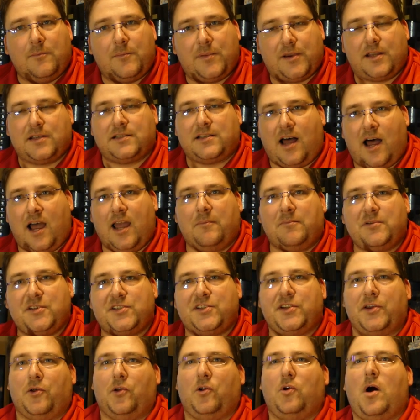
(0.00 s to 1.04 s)
because I'm
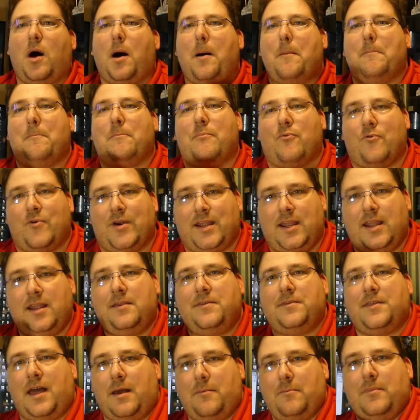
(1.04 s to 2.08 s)
still
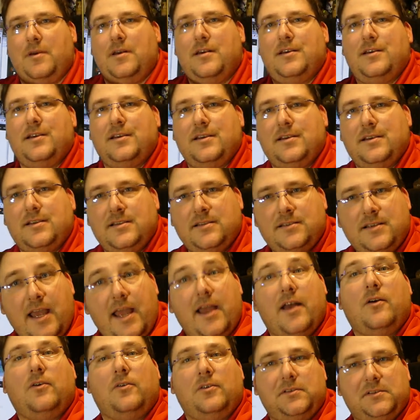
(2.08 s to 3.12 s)
bringing them
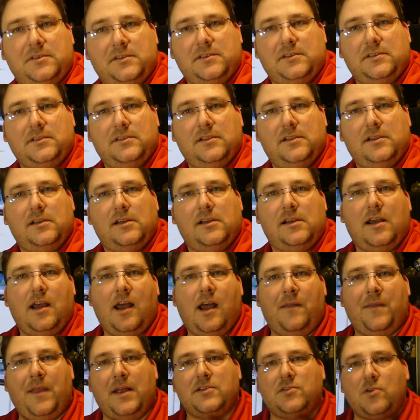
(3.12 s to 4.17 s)
sales,
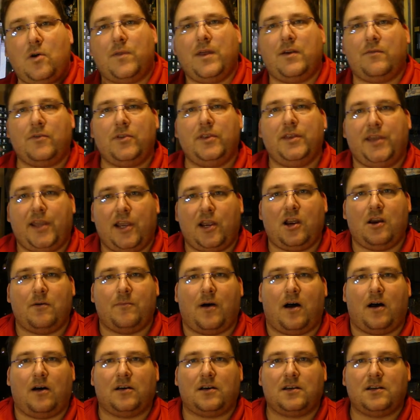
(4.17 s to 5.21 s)
and that's all they really care
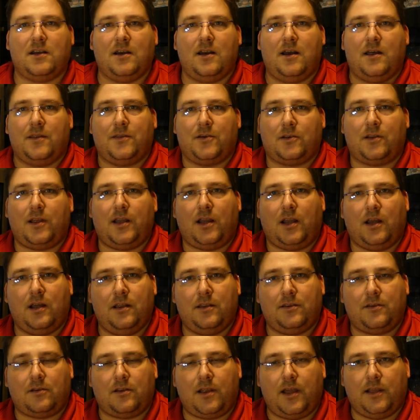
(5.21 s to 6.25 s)
about. They're like a, uh,
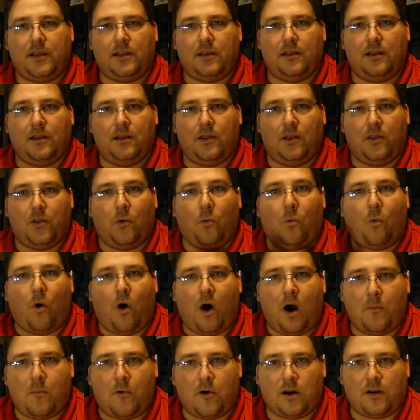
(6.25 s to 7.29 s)
they're like the
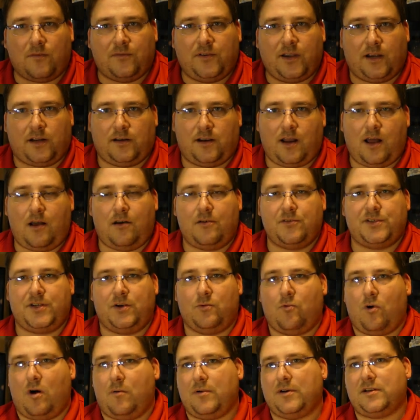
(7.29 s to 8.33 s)
Walmart of technology.
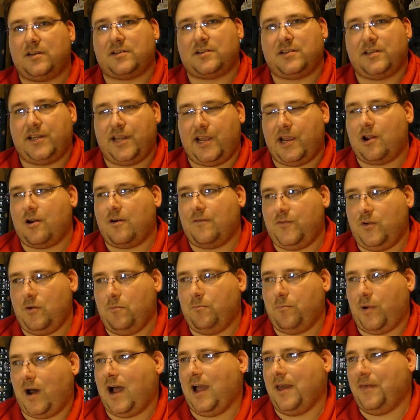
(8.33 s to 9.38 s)
Walmart doesn't care if you
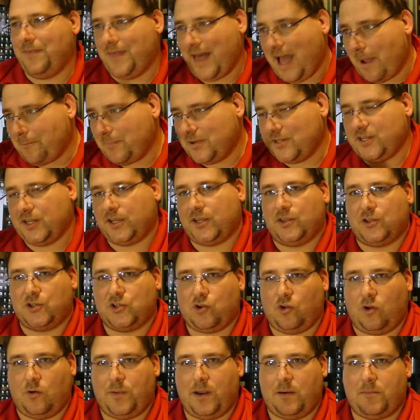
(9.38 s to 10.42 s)
buy that particular
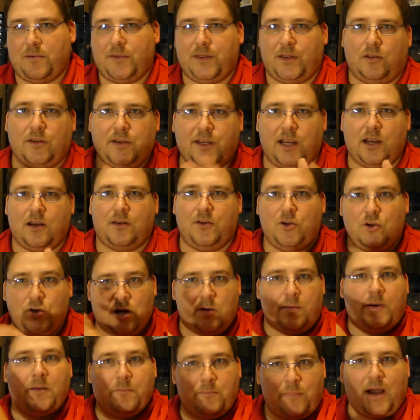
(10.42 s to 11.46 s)
toilet paper; they only care that you
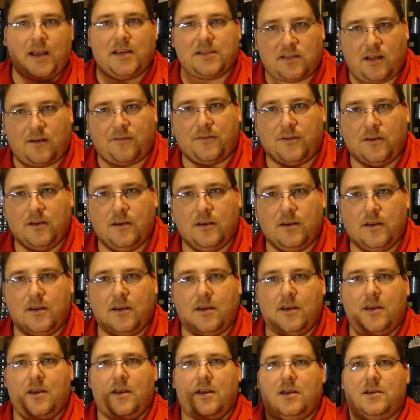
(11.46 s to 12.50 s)
come in and buy stuff.
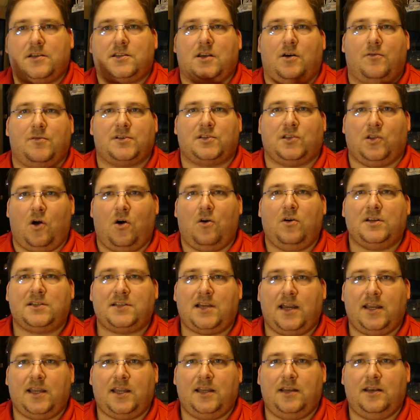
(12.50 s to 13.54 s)
So as long as
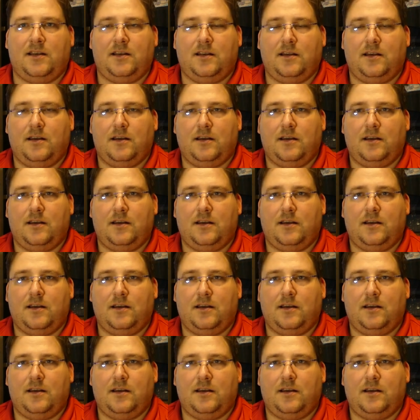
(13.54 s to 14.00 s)
I can